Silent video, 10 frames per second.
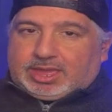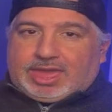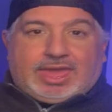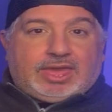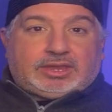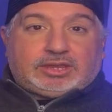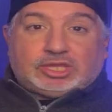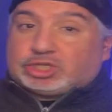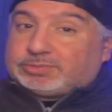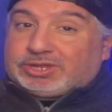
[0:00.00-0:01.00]
And it
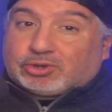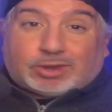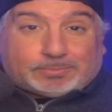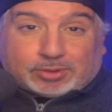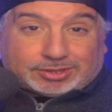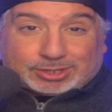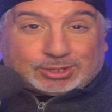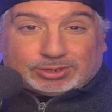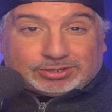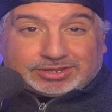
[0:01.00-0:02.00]
should be
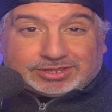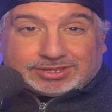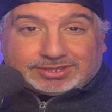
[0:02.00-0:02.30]
prosecuted